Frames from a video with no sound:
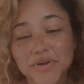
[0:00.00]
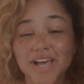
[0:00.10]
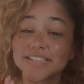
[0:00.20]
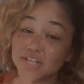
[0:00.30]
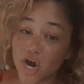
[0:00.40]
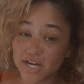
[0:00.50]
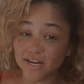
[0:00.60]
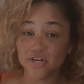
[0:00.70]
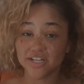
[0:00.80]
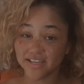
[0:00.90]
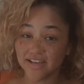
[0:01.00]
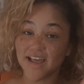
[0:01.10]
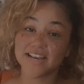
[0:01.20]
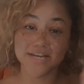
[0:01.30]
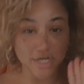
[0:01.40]
When I started cooking
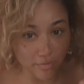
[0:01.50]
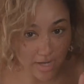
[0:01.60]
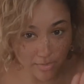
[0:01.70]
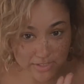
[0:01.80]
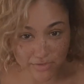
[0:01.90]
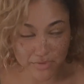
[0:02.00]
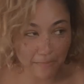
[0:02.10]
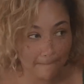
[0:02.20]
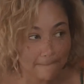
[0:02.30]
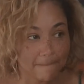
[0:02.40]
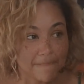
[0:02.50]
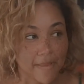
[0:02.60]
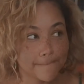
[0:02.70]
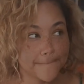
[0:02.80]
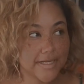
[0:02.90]
and I didn't know what I was doing.
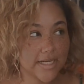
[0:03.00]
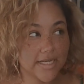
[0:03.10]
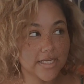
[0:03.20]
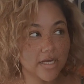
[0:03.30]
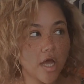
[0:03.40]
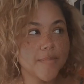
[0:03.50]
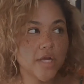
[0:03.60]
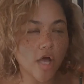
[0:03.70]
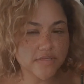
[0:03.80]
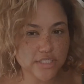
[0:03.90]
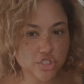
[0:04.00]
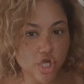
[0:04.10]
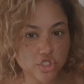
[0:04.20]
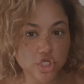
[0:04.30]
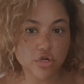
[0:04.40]
But, I mean, obviously
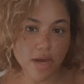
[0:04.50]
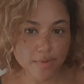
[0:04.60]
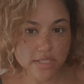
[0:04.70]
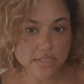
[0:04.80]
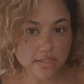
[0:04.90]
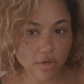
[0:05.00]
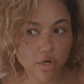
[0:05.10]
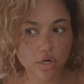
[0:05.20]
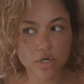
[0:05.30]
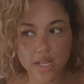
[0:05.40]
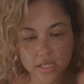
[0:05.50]
talk to your grandmas or